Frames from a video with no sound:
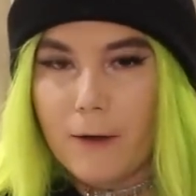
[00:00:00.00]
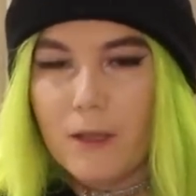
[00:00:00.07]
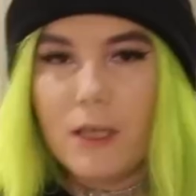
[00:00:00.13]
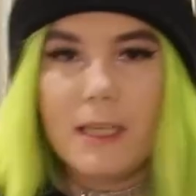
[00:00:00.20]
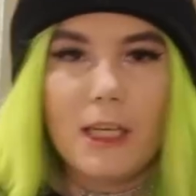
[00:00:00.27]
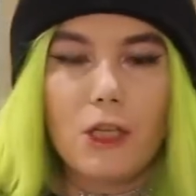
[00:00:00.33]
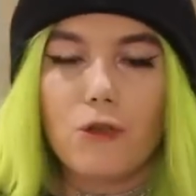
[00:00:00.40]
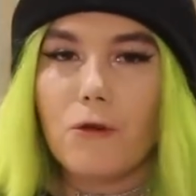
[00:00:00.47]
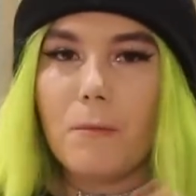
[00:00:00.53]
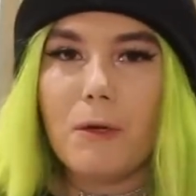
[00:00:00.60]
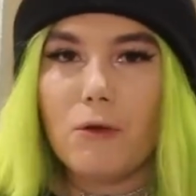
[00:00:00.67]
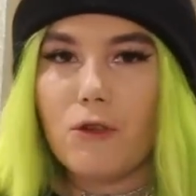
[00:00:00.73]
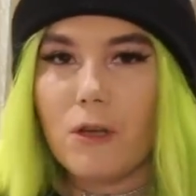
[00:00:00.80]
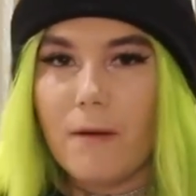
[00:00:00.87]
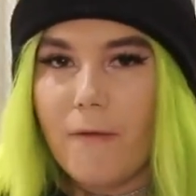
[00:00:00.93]
the
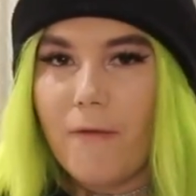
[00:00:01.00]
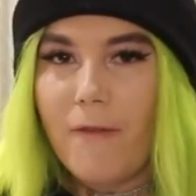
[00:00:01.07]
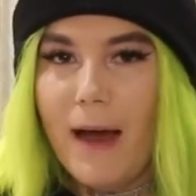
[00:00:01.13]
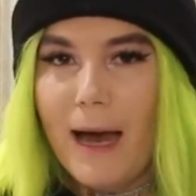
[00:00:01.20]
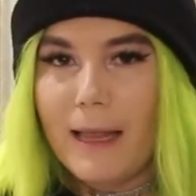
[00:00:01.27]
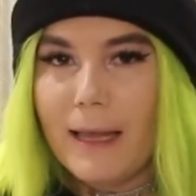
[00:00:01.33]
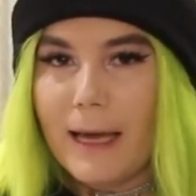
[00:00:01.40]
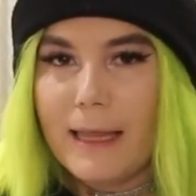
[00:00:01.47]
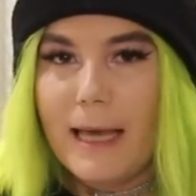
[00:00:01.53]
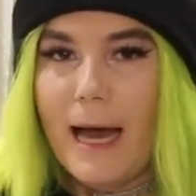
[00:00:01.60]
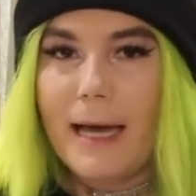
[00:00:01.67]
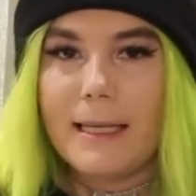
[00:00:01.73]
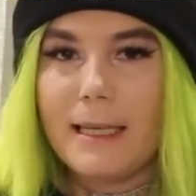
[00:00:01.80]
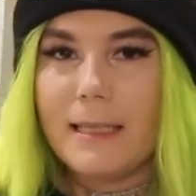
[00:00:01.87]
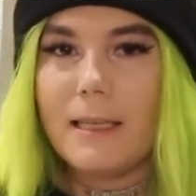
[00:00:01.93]
distribution of fat like
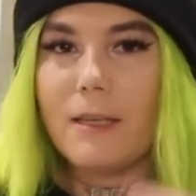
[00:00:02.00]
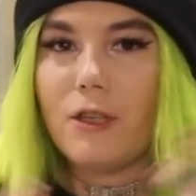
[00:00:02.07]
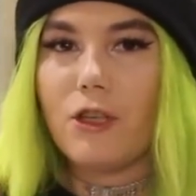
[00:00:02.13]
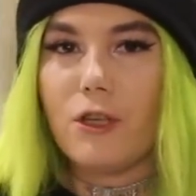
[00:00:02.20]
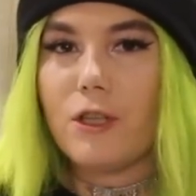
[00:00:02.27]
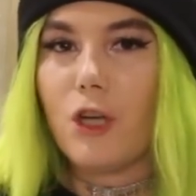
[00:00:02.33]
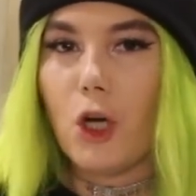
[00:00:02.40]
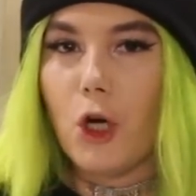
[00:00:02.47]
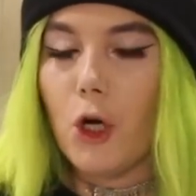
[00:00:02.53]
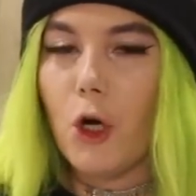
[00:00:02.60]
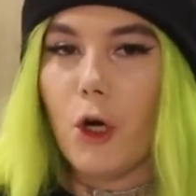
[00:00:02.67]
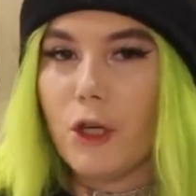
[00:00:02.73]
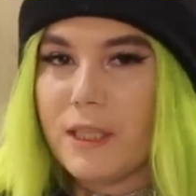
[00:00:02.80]
that doesn't just occur